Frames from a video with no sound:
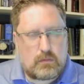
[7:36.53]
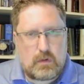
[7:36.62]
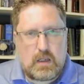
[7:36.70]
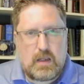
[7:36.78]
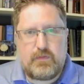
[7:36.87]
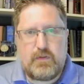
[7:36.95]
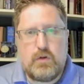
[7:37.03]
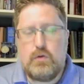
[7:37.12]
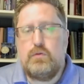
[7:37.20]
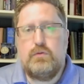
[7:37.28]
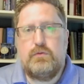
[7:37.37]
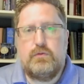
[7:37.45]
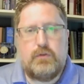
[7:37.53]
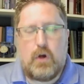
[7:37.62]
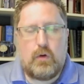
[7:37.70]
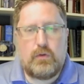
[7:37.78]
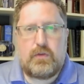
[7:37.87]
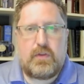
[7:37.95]
if you
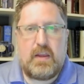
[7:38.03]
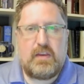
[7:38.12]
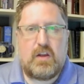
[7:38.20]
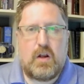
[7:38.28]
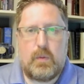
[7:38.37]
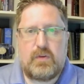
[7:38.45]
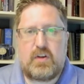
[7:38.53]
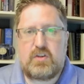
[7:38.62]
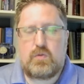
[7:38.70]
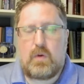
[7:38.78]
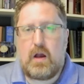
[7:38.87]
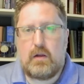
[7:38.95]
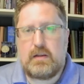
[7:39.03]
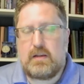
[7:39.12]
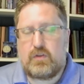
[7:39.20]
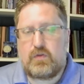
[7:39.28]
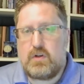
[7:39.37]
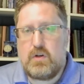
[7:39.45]
don't think that homosexuality is
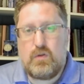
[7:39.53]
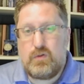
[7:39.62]
for you,